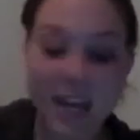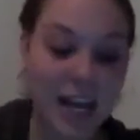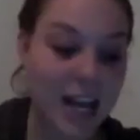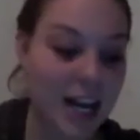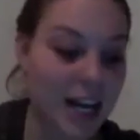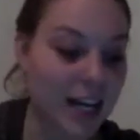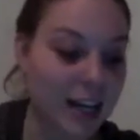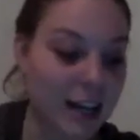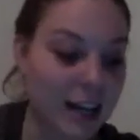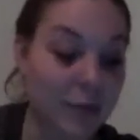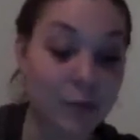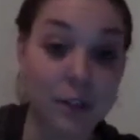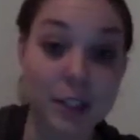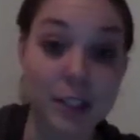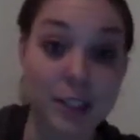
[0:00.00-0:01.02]
And
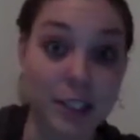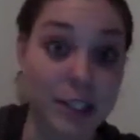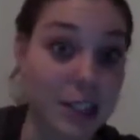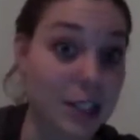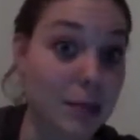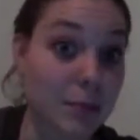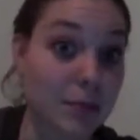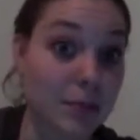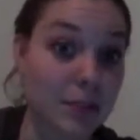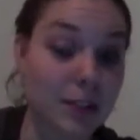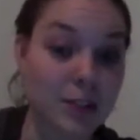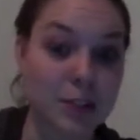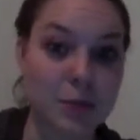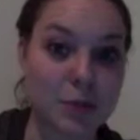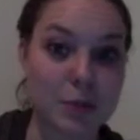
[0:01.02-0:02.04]
really dig deep. Not
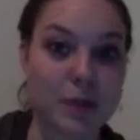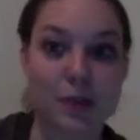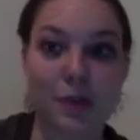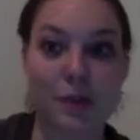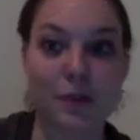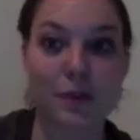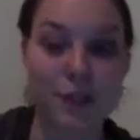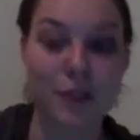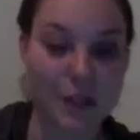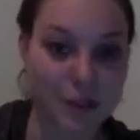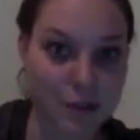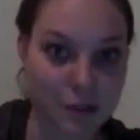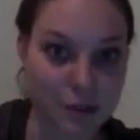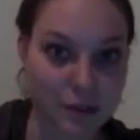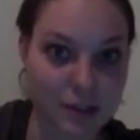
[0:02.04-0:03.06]
just because you want to fit in a
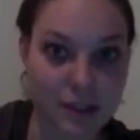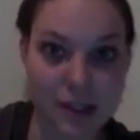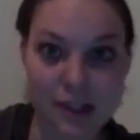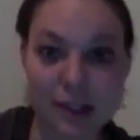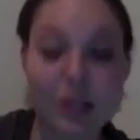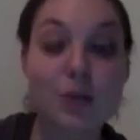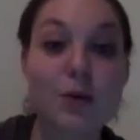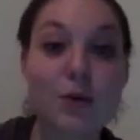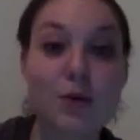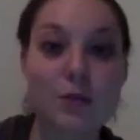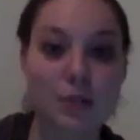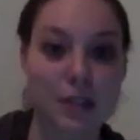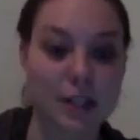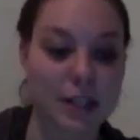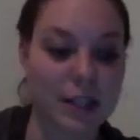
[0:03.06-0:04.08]
certain size clothes or
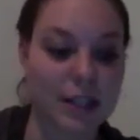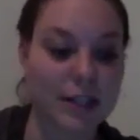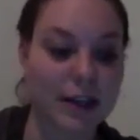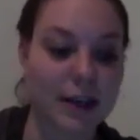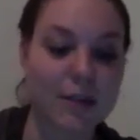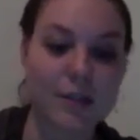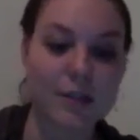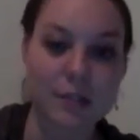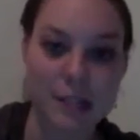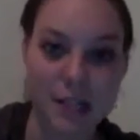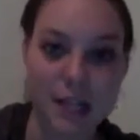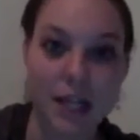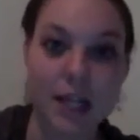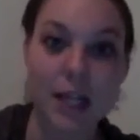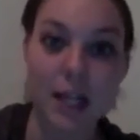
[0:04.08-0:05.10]
anything like that.
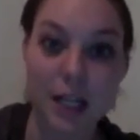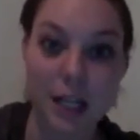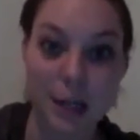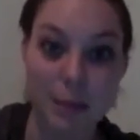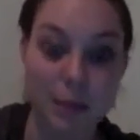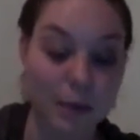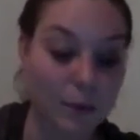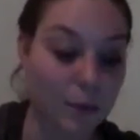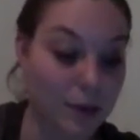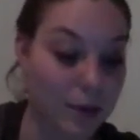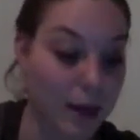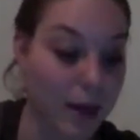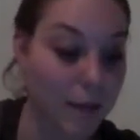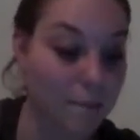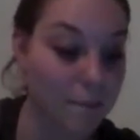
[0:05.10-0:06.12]
Dig deep with that.